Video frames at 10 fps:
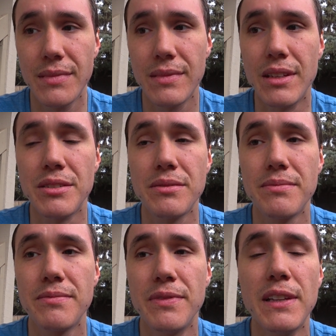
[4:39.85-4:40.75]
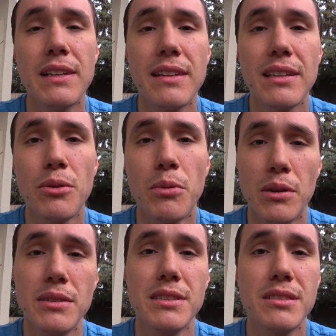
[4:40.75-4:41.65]
this feeling like the
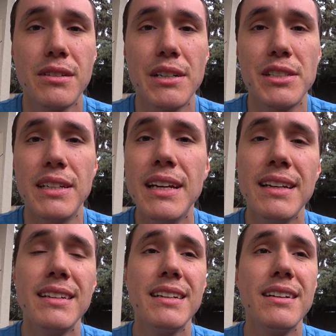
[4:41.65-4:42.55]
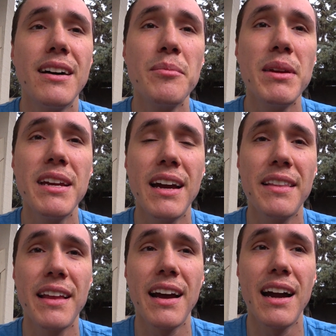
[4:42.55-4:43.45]
world is crushing in on me
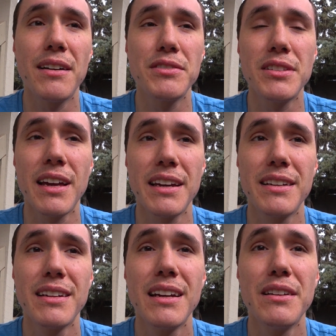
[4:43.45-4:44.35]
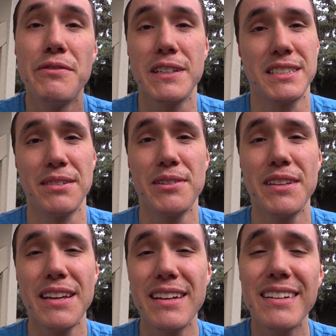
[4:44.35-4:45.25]
and then I have to like fix
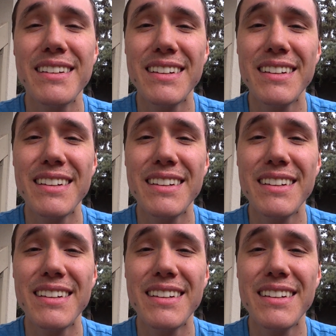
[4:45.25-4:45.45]
everything